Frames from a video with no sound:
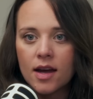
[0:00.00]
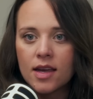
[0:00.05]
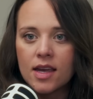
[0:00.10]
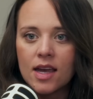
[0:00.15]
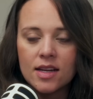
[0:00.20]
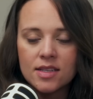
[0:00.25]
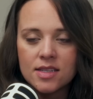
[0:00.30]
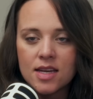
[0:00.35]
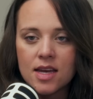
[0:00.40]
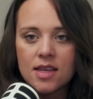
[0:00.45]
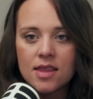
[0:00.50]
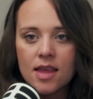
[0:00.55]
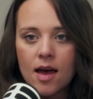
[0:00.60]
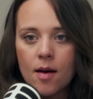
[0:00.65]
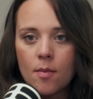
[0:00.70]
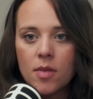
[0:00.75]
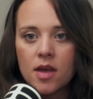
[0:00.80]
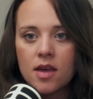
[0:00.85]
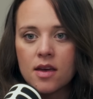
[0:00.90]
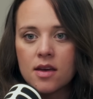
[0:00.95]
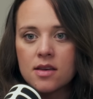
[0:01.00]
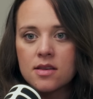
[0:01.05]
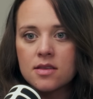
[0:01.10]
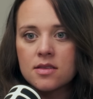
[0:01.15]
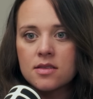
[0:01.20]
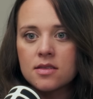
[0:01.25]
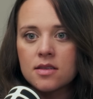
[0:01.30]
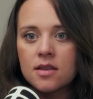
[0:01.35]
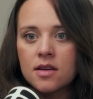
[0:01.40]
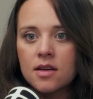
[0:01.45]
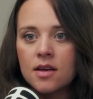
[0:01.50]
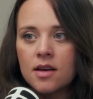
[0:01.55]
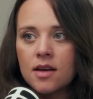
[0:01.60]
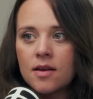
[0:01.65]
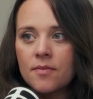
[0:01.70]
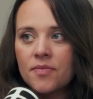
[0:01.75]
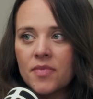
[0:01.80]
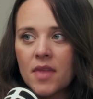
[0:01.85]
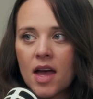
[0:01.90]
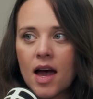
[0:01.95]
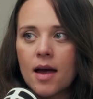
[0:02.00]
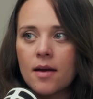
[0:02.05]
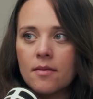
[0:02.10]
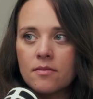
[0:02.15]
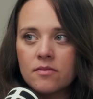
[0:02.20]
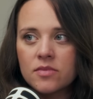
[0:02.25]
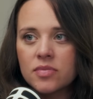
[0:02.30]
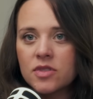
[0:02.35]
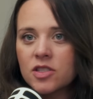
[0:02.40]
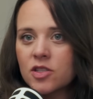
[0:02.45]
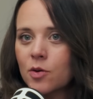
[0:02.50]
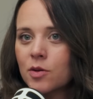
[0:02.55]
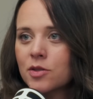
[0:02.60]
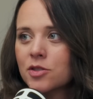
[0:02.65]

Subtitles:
I can't take that because I'm so